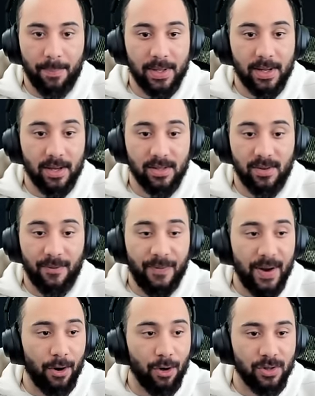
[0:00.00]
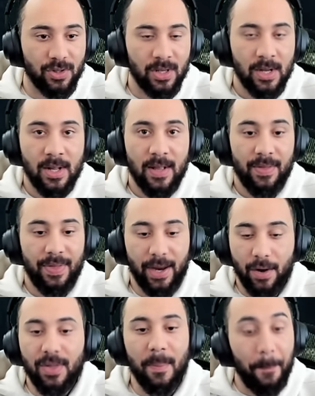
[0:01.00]
because barrels they
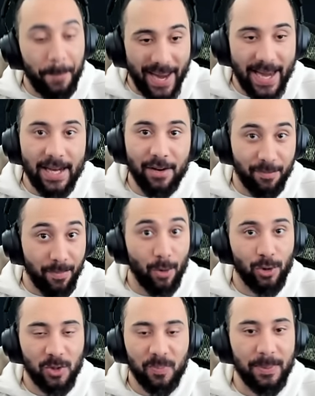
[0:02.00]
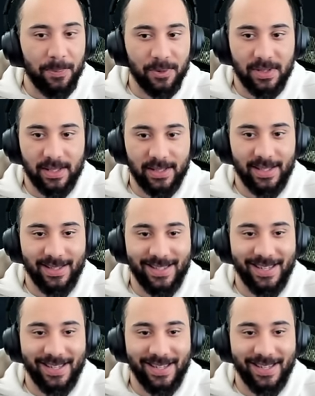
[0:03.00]
are the bane of most people's existence.